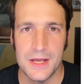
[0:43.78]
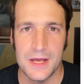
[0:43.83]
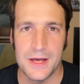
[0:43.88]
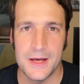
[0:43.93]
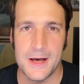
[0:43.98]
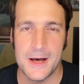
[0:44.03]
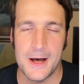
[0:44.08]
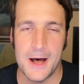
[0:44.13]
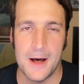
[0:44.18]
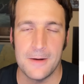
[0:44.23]

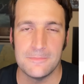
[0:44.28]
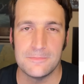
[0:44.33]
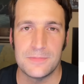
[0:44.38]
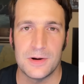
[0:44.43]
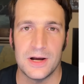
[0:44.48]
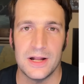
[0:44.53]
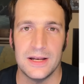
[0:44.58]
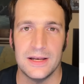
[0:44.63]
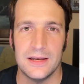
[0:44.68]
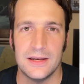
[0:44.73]

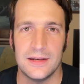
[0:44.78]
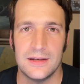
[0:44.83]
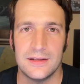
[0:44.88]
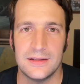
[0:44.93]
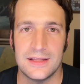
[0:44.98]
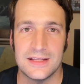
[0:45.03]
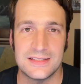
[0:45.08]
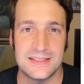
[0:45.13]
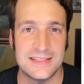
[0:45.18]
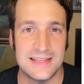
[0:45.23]
But
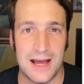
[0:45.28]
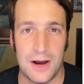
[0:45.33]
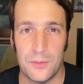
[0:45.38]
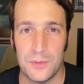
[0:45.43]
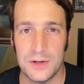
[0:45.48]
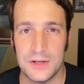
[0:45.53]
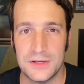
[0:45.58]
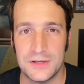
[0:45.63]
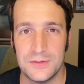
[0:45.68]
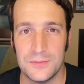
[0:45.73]
this is how
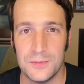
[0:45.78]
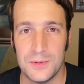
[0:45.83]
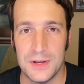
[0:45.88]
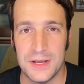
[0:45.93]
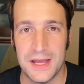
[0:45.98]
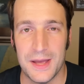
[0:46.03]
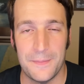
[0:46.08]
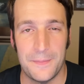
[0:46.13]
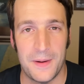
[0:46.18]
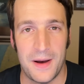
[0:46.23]
we
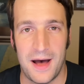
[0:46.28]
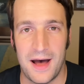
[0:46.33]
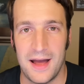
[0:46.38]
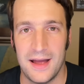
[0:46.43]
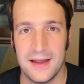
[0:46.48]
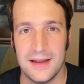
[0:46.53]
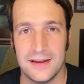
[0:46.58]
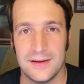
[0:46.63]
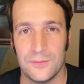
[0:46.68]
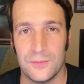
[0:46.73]
get
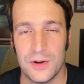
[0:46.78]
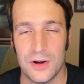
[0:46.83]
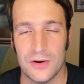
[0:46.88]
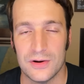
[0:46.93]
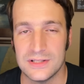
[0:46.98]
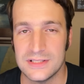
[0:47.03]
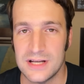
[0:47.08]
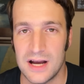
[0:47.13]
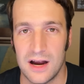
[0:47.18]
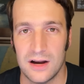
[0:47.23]
by. We are
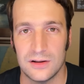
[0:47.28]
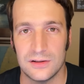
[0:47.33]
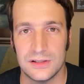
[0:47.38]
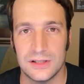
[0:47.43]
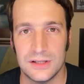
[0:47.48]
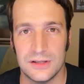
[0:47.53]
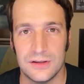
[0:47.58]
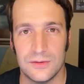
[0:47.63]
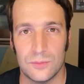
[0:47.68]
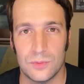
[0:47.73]

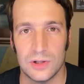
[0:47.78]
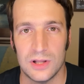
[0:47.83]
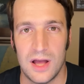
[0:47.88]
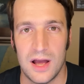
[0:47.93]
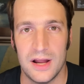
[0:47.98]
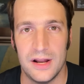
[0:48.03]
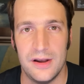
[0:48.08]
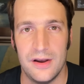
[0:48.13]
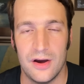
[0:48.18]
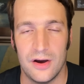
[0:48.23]
entirely
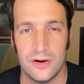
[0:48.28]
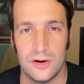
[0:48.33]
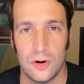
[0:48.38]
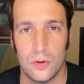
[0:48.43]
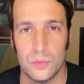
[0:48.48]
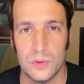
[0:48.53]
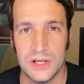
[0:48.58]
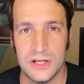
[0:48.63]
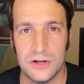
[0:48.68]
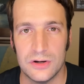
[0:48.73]
reliant on our
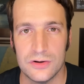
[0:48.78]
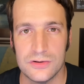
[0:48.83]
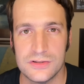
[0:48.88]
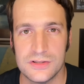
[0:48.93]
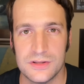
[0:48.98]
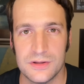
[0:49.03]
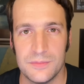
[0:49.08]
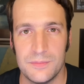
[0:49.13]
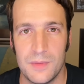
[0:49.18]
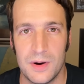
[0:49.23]
readers.
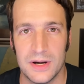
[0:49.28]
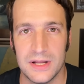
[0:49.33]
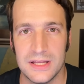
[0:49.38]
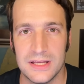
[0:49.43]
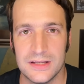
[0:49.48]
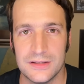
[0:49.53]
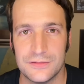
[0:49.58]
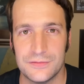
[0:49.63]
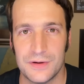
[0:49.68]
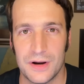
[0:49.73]
The money
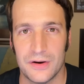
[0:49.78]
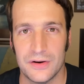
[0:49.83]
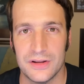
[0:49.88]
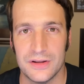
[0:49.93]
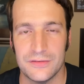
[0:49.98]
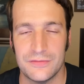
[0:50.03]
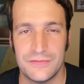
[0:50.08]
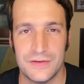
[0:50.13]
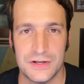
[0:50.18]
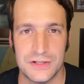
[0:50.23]
is very
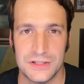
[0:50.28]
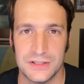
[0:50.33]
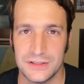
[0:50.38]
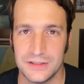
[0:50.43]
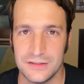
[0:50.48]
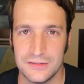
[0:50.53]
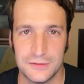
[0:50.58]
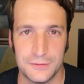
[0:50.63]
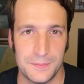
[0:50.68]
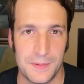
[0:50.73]
efficiently
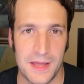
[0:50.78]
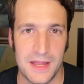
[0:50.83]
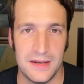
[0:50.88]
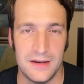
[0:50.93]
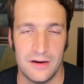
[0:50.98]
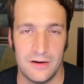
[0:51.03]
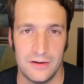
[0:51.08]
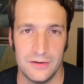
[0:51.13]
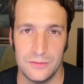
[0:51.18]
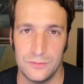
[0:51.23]
spent
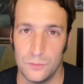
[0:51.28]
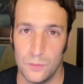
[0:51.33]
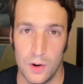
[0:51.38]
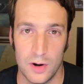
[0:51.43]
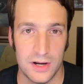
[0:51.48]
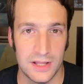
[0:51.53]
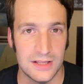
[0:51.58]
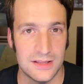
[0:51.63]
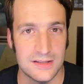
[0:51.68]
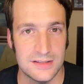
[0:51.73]
on
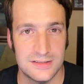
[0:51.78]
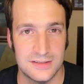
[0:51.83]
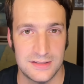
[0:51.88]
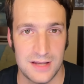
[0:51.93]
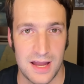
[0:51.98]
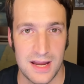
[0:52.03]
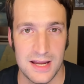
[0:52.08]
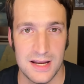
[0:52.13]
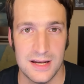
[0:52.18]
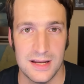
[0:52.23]
running the
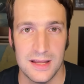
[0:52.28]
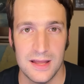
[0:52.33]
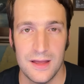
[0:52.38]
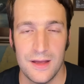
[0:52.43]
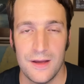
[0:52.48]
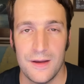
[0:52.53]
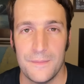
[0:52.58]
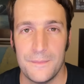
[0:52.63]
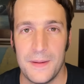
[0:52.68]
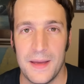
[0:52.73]
site,
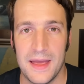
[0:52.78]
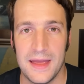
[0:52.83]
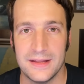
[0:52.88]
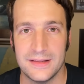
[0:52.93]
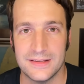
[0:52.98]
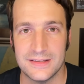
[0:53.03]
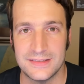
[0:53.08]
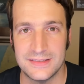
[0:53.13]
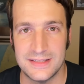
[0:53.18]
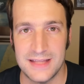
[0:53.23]
paying
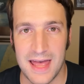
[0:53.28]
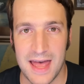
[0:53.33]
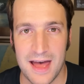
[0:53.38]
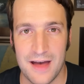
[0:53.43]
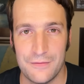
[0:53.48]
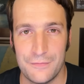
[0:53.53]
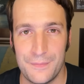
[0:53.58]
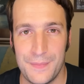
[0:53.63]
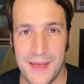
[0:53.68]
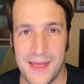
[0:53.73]
the
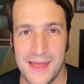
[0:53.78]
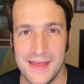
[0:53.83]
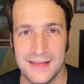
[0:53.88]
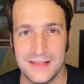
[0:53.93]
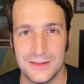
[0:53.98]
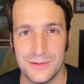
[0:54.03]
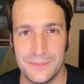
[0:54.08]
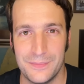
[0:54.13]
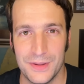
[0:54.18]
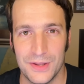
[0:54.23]
staff,
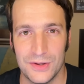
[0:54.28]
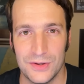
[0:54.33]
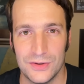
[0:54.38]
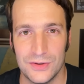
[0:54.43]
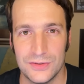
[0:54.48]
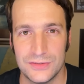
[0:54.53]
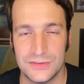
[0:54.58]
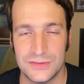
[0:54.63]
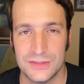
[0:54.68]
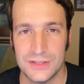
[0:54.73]
paying the
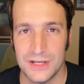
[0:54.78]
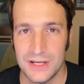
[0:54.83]
bills.